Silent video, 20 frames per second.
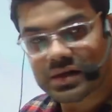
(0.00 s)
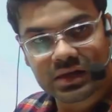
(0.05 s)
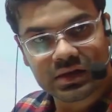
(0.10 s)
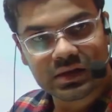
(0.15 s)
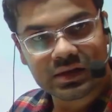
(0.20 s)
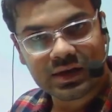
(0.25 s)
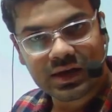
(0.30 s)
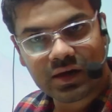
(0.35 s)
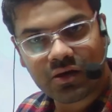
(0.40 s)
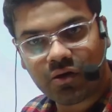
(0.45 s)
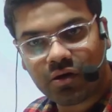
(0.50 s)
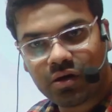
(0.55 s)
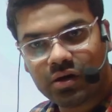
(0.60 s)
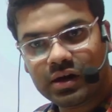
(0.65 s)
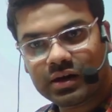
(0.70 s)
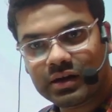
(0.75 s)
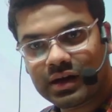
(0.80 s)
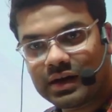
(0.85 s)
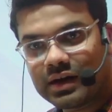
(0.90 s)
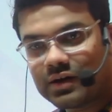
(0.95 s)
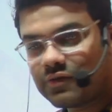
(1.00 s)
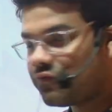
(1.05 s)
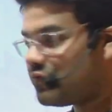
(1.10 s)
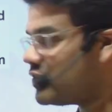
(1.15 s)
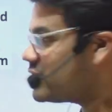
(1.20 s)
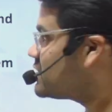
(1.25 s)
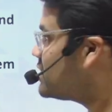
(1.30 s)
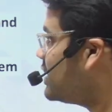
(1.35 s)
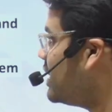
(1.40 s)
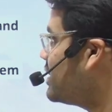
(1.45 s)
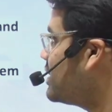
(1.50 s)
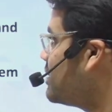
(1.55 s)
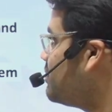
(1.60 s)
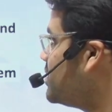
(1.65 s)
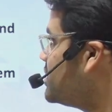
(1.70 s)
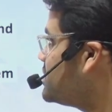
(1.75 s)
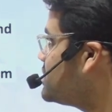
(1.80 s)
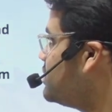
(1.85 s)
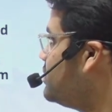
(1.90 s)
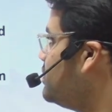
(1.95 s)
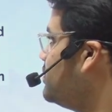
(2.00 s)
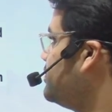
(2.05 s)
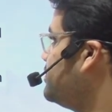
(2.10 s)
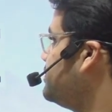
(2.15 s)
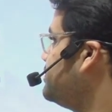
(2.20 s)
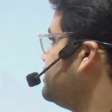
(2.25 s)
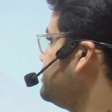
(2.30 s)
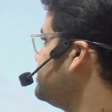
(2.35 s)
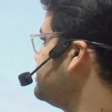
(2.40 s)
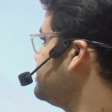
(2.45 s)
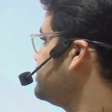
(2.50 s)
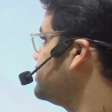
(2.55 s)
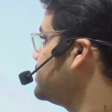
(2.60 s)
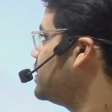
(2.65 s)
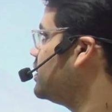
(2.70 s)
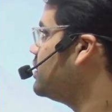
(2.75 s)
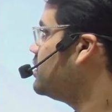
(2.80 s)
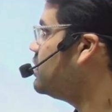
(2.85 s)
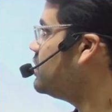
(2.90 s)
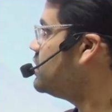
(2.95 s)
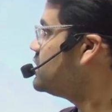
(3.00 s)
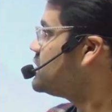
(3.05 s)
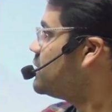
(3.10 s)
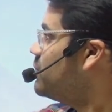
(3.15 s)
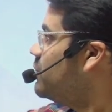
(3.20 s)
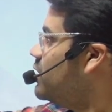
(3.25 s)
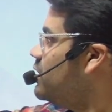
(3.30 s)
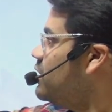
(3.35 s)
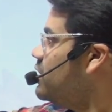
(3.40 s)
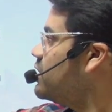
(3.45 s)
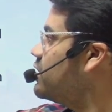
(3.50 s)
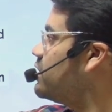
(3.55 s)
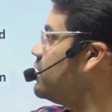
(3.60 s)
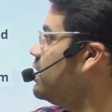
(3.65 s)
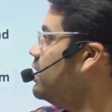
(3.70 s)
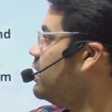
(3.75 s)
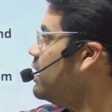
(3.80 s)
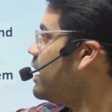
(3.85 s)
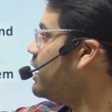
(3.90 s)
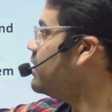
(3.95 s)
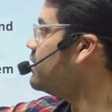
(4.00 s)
they all are getting fixed like a puzzle. Similarly, Greenland,